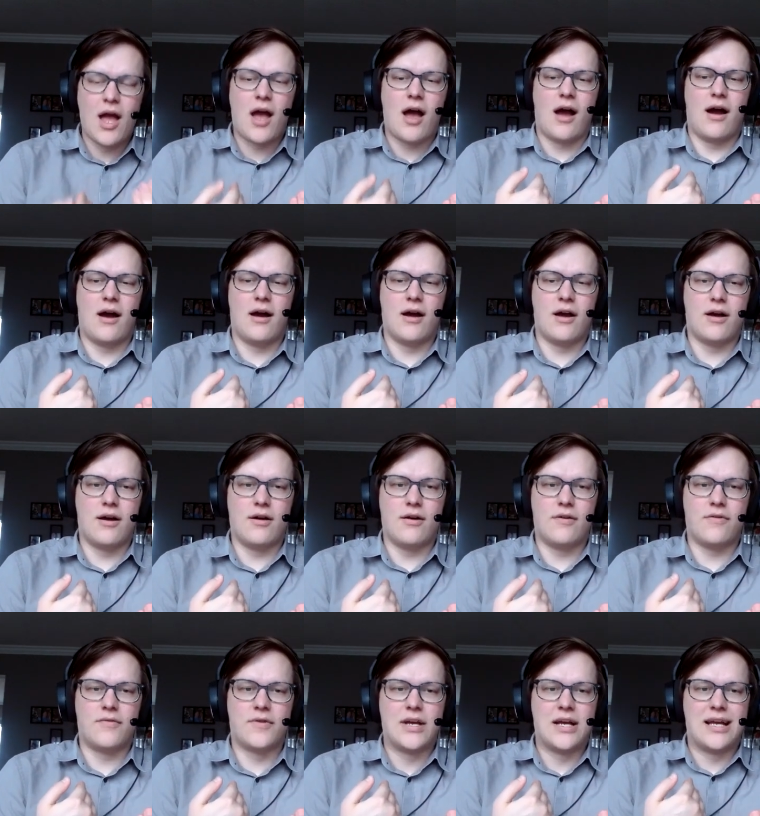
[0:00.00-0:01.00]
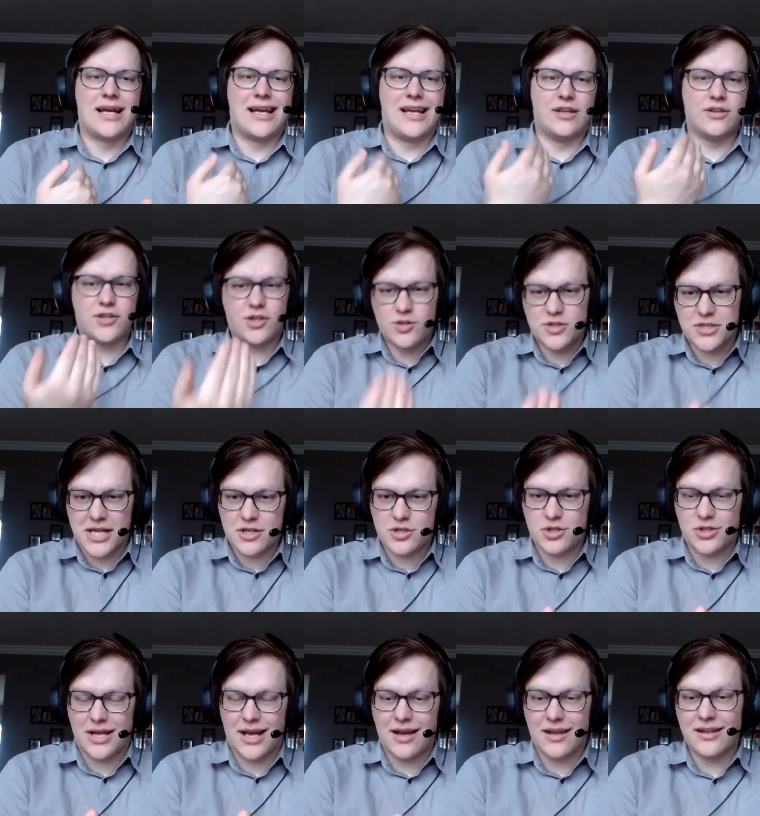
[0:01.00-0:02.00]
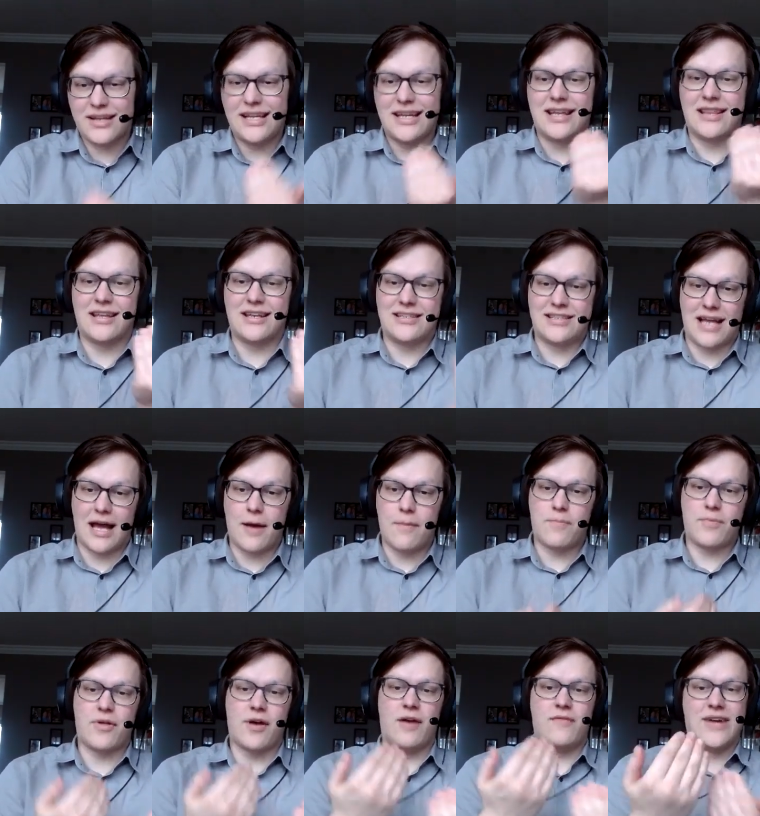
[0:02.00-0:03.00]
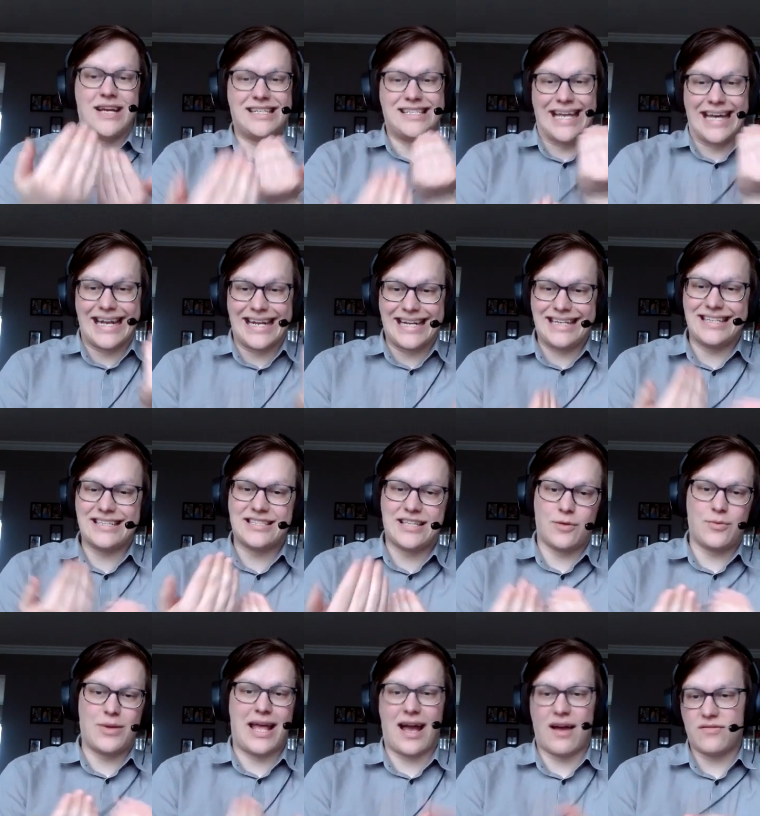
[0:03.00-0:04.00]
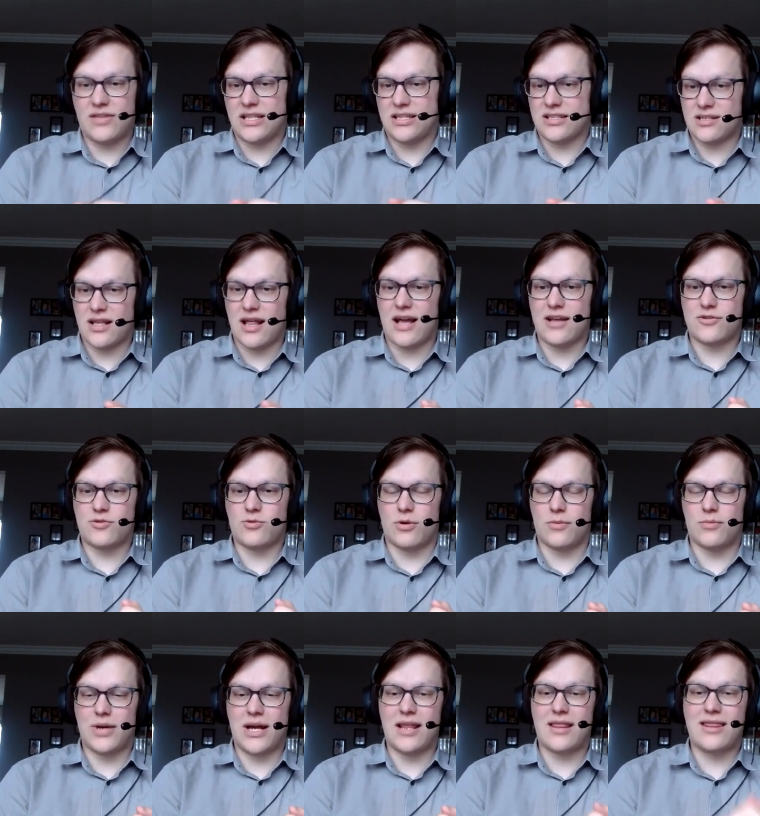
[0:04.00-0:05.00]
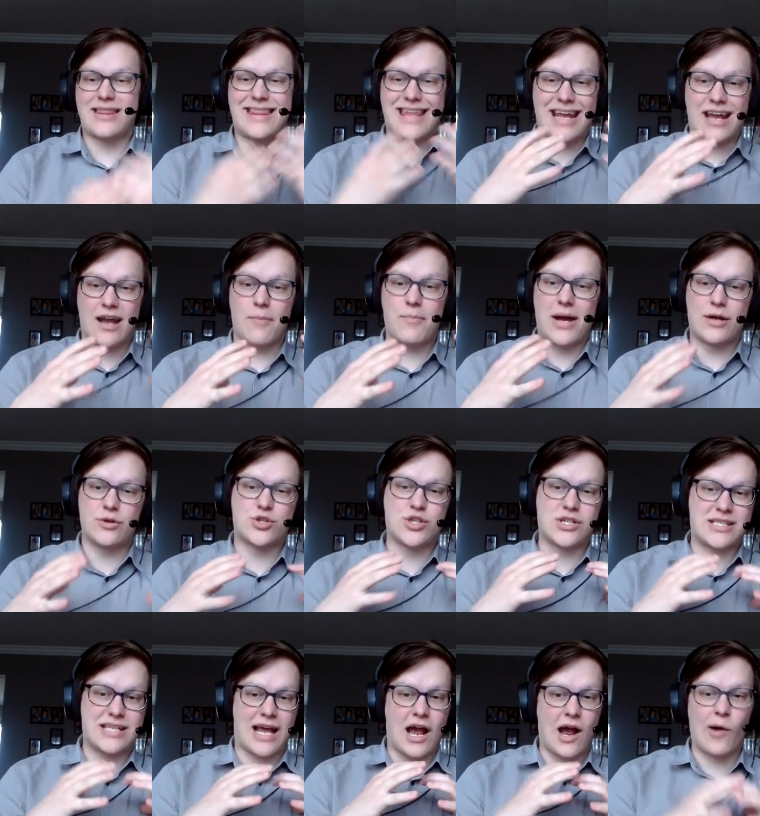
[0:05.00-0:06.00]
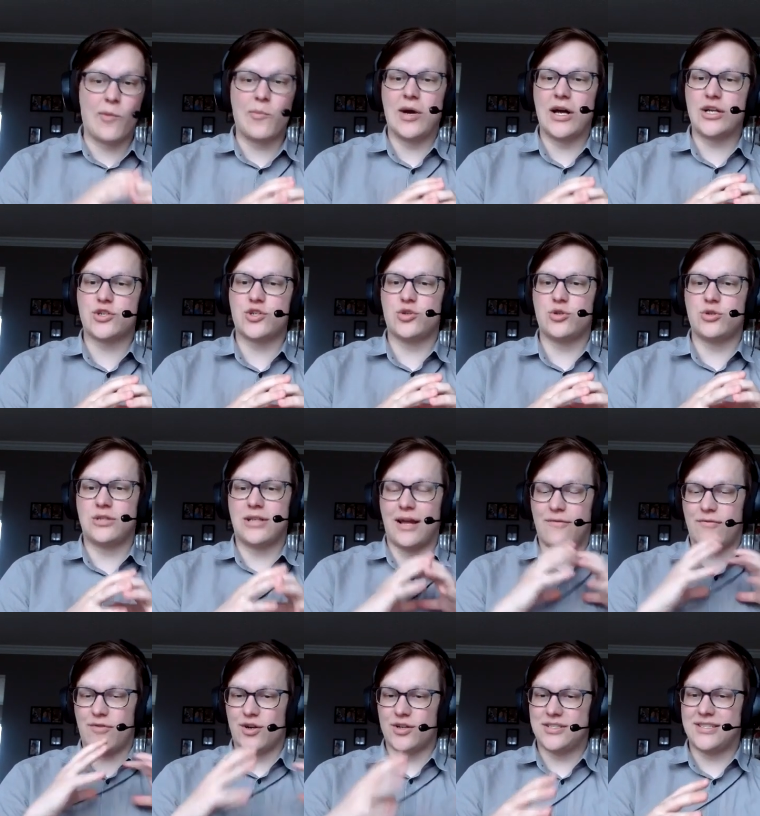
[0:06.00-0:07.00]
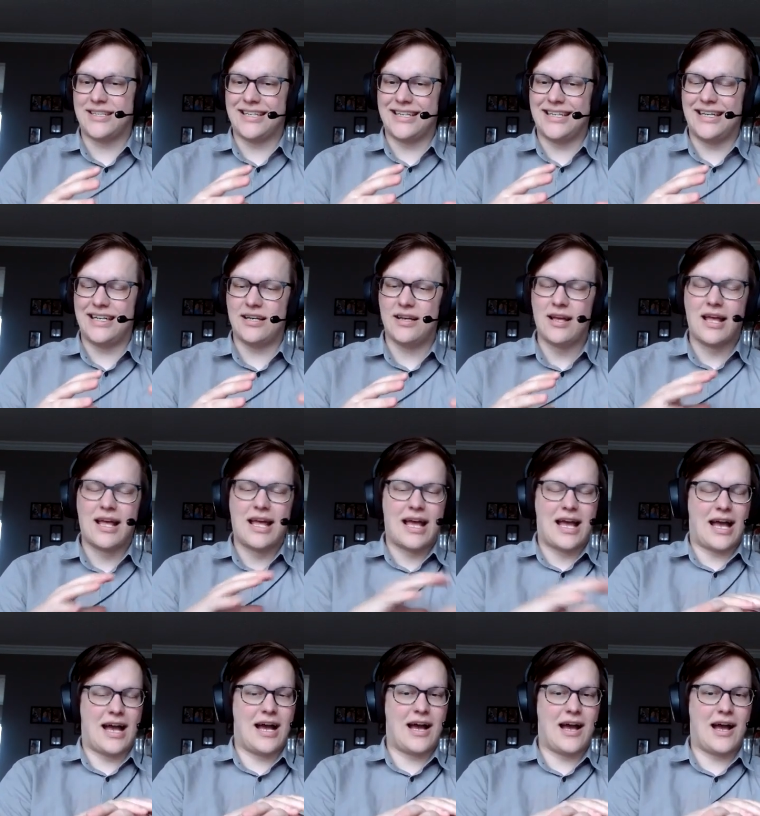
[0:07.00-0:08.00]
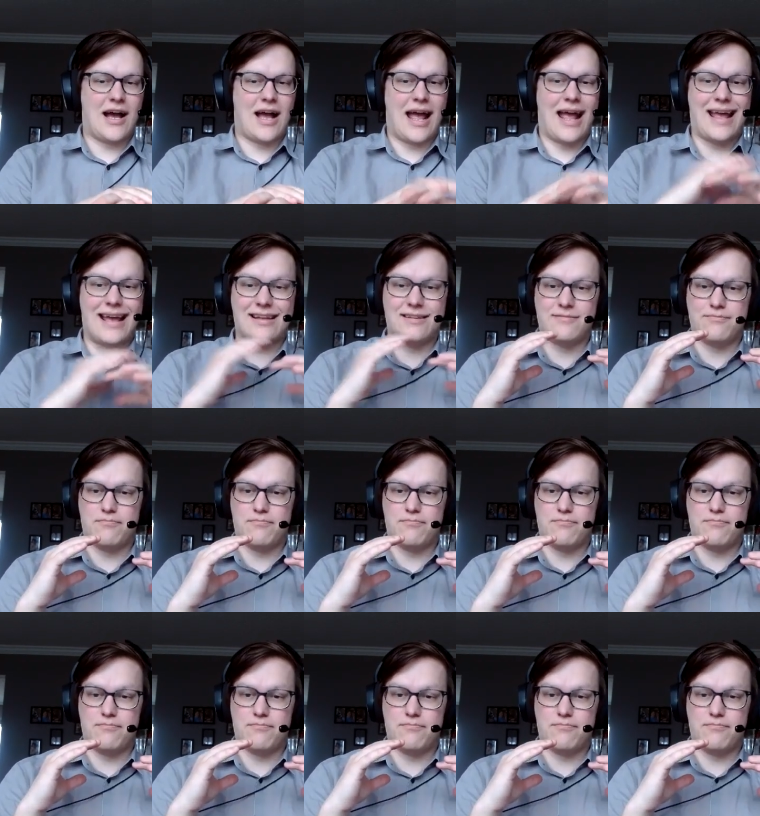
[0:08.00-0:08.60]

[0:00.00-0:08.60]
of intersectionality and the depth of identities that we have in this classroom, right? Think about just how much diversity and